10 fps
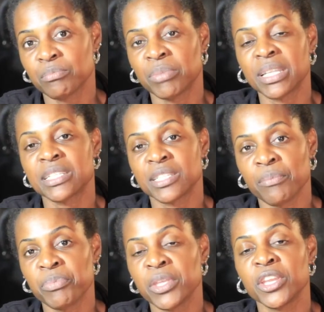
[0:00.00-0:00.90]
but it's
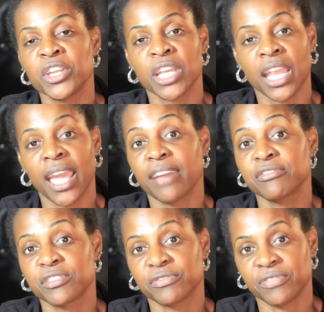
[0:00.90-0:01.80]
something you're gonna
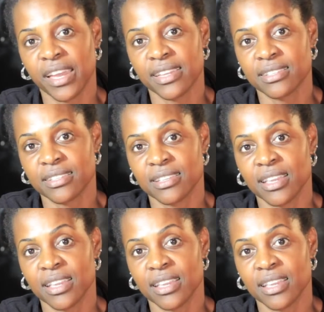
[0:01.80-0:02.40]
have to fight.